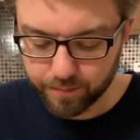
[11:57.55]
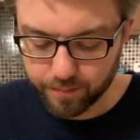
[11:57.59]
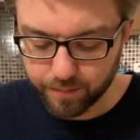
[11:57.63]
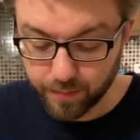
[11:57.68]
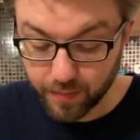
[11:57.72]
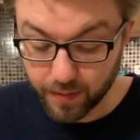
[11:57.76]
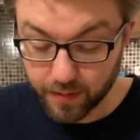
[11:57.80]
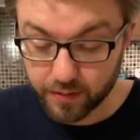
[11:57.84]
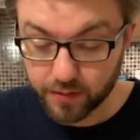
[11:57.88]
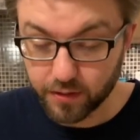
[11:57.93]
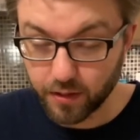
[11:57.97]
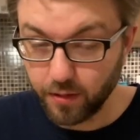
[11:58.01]

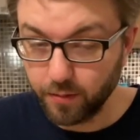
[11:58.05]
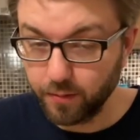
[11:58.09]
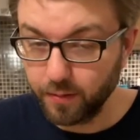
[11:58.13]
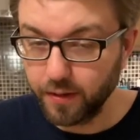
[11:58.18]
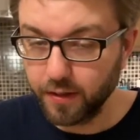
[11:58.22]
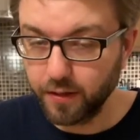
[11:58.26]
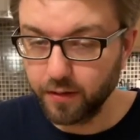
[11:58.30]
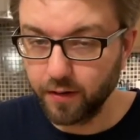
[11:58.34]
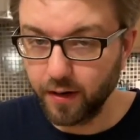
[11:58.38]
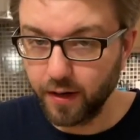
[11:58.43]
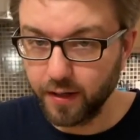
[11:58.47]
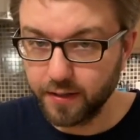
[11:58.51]
built our
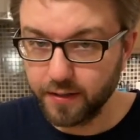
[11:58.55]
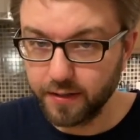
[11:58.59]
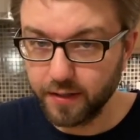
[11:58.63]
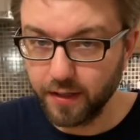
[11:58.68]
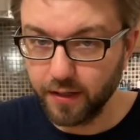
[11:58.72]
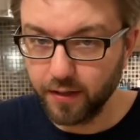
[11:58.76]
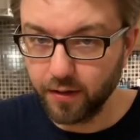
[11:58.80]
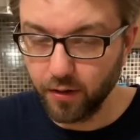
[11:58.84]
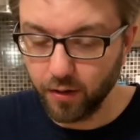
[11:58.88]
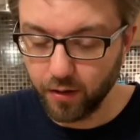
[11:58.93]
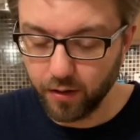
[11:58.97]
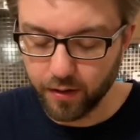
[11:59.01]

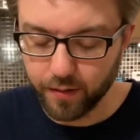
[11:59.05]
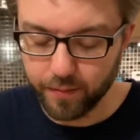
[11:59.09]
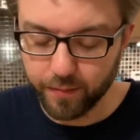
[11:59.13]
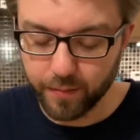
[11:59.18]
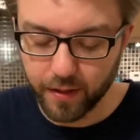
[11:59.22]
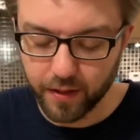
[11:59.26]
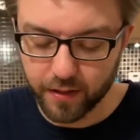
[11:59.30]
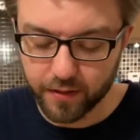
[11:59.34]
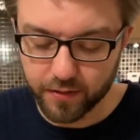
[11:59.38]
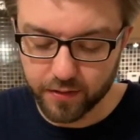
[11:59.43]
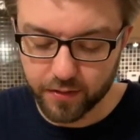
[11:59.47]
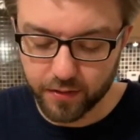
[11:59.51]
Winogradsky column,
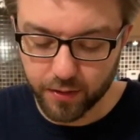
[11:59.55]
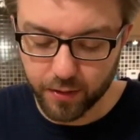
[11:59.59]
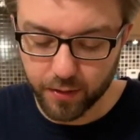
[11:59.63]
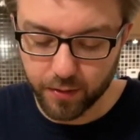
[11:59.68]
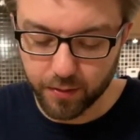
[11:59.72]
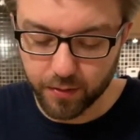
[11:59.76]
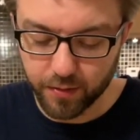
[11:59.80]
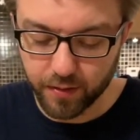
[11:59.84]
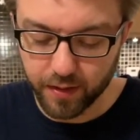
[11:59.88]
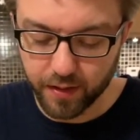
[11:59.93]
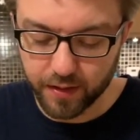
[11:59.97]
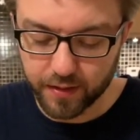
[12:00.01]
and
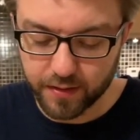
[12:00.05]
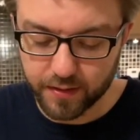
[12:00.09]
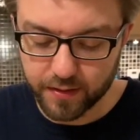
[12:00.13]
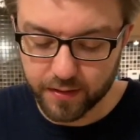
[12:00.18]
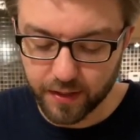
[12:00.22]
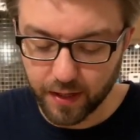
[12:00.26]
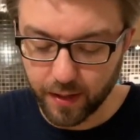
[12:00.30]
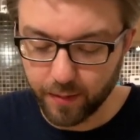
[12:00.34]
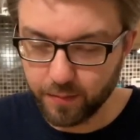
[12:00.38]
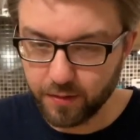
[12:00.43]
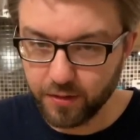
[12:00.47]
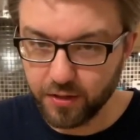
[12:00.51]
so it's
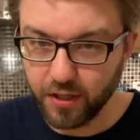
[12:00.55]
time to